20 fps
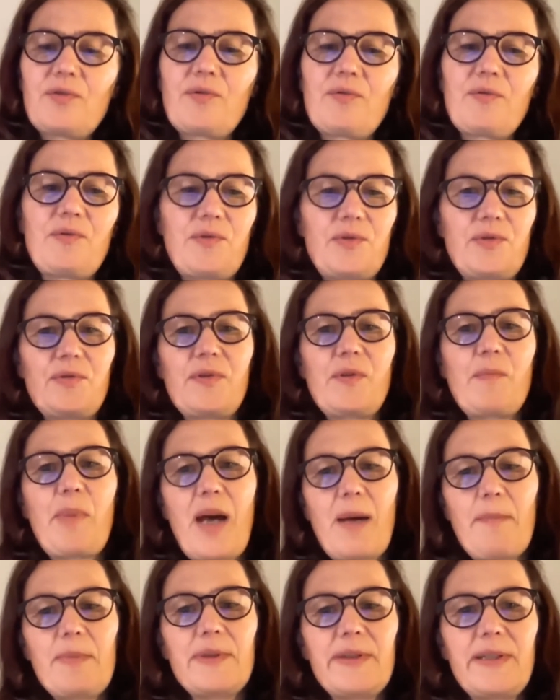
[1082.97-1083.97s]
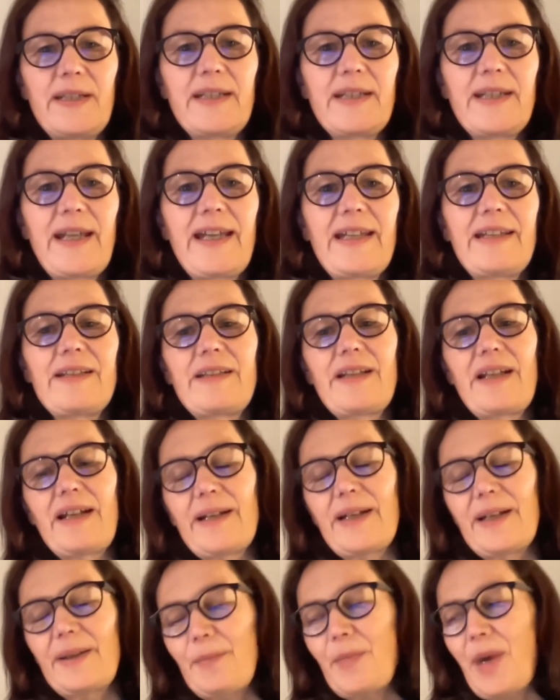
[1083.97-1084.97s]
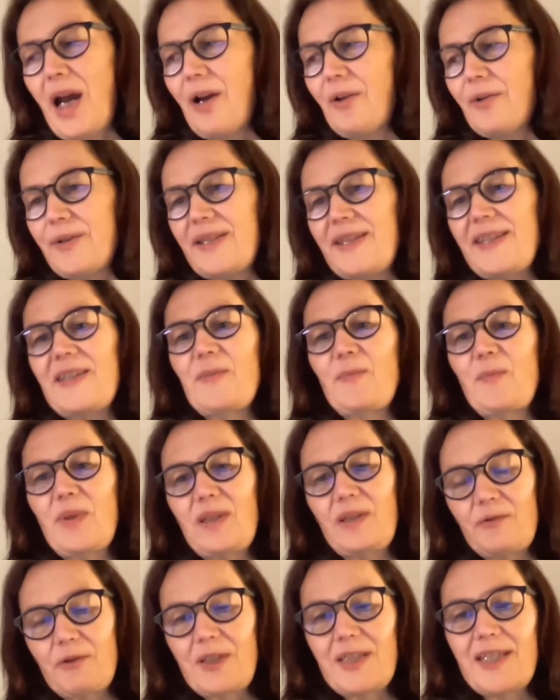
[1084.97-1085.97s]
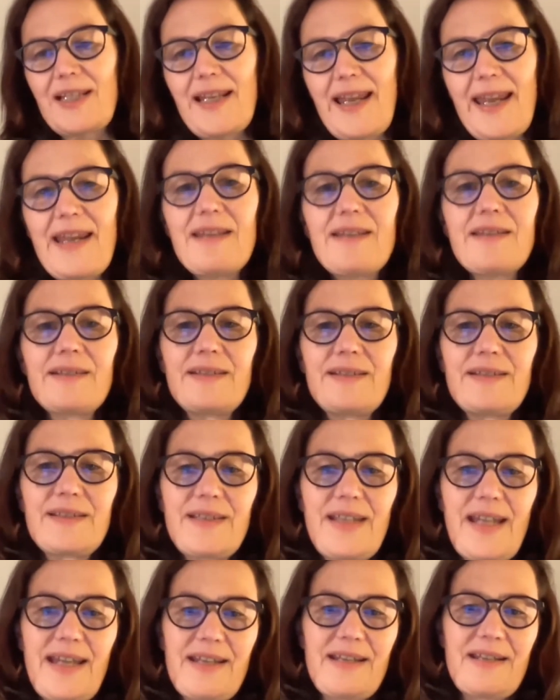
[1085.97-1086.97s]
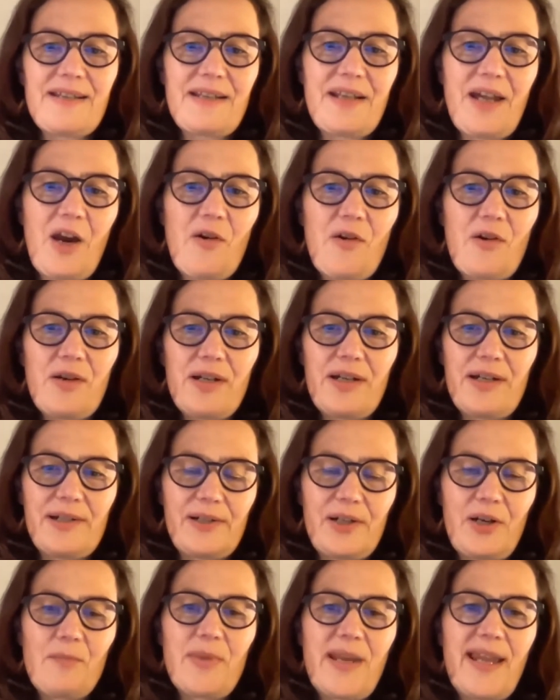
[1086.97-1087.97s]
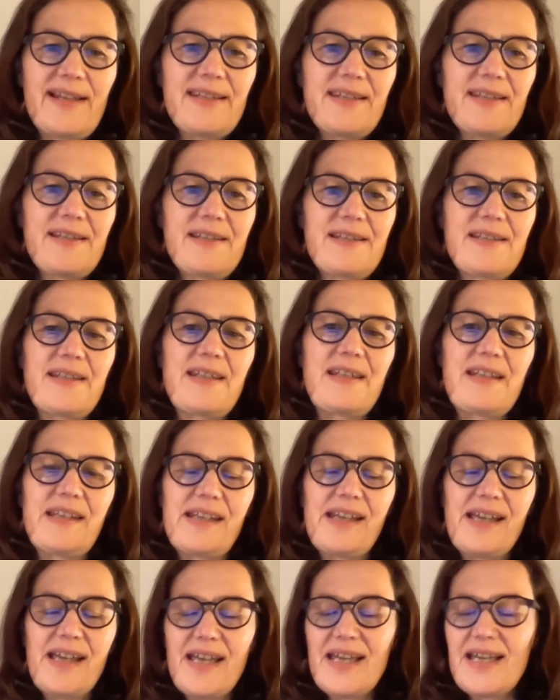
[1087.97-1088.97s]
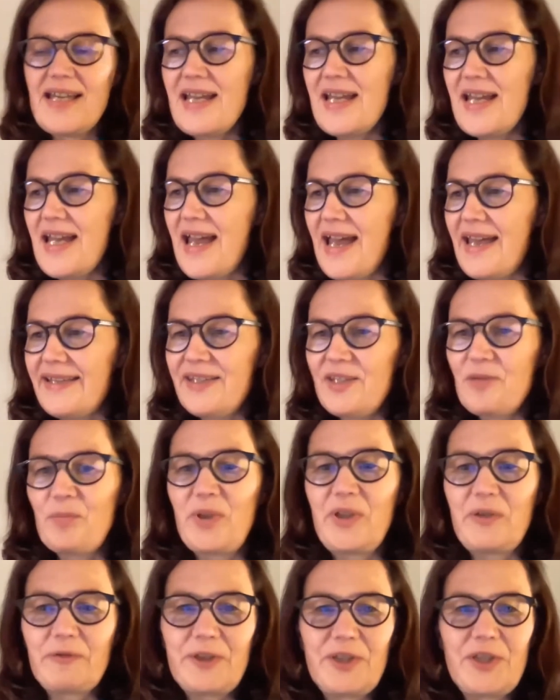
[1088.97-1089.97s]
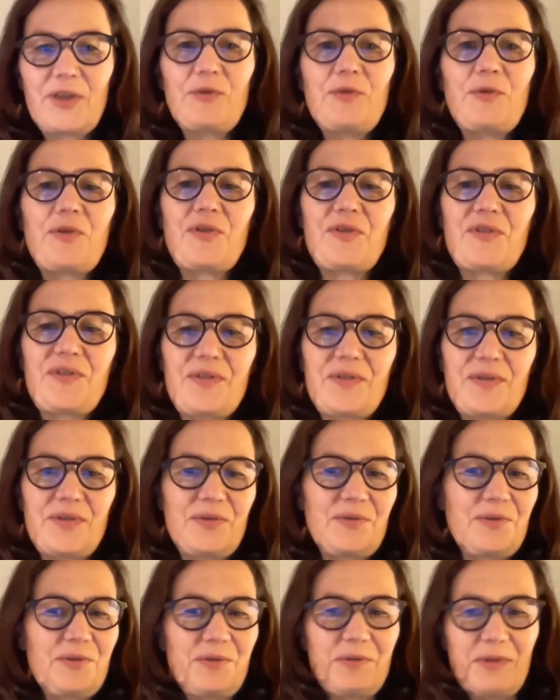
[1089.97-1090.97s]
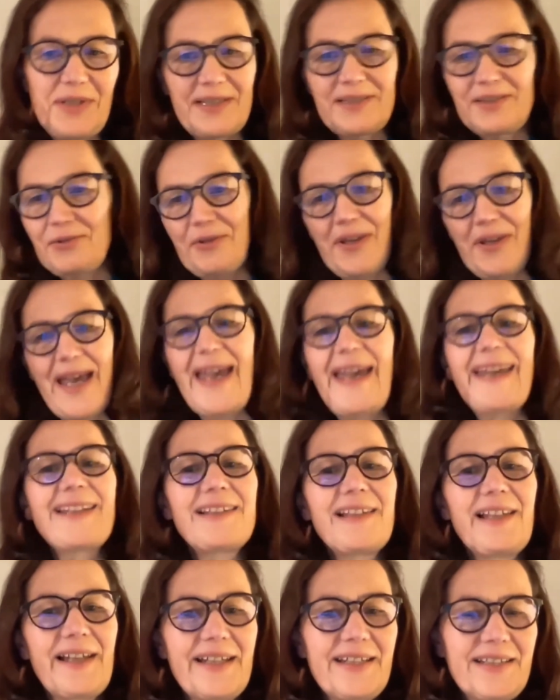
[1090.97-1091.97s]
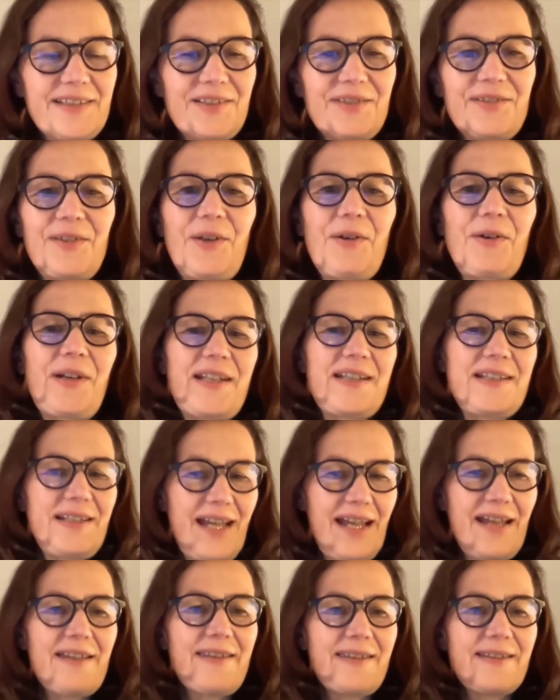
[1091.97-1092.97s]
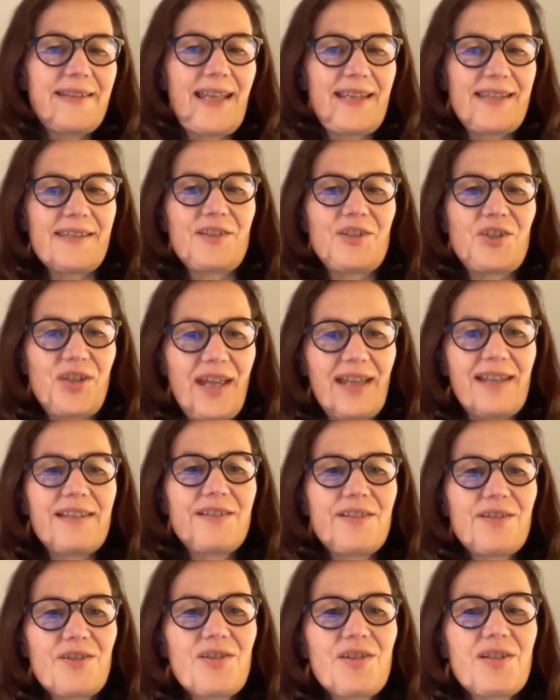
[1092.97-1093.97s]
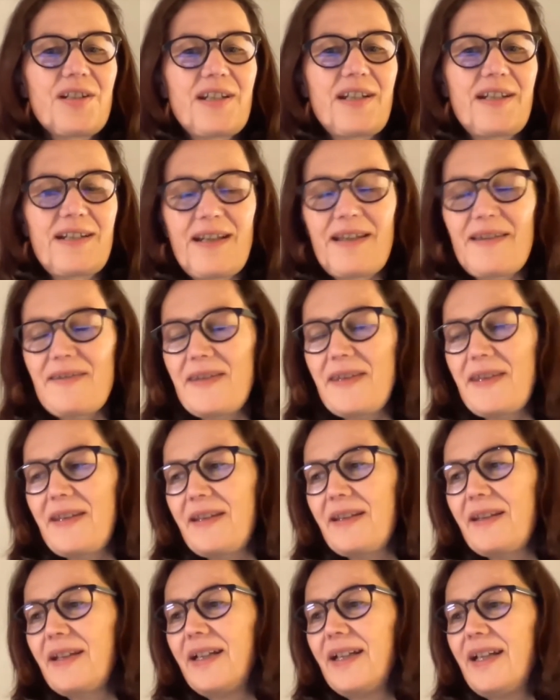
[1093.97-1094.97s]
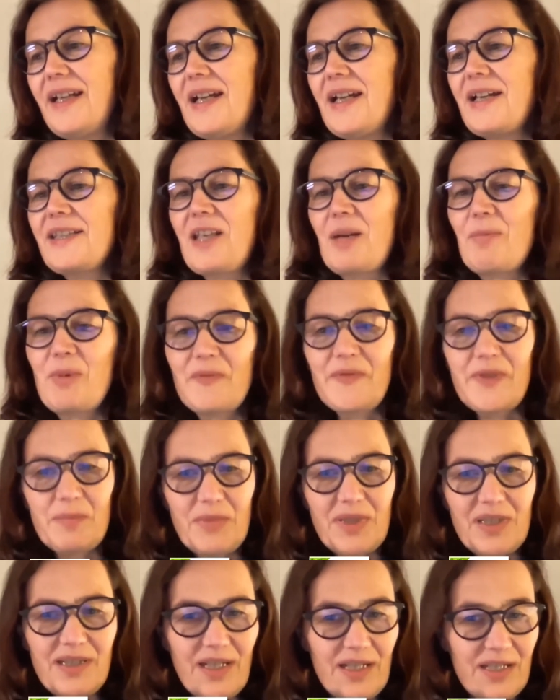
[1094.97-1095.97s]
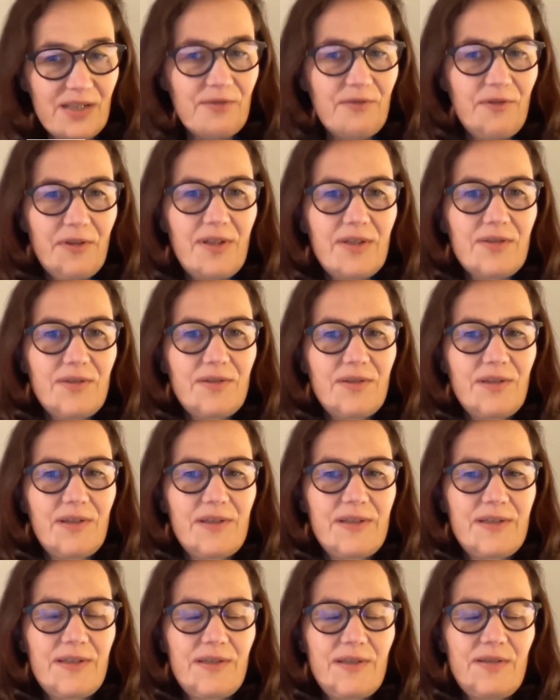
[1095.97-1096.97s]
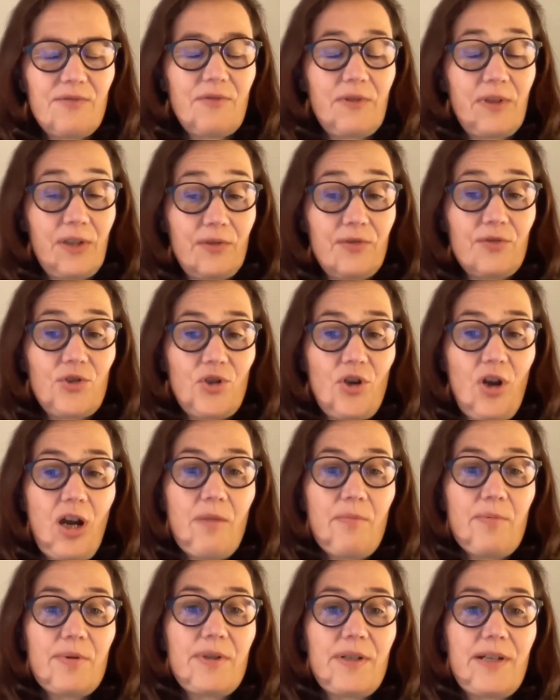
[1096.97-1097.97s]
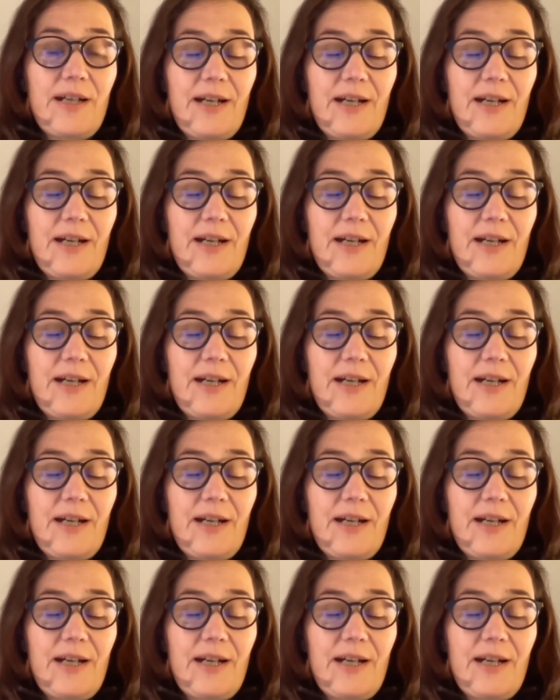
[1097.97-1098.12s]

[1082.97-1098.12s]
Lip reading: to the public, and how this has been translated, and how complexity has to be reduced to a headline, you know. And I think that's a challenge, and I think some of the media is doing a good job,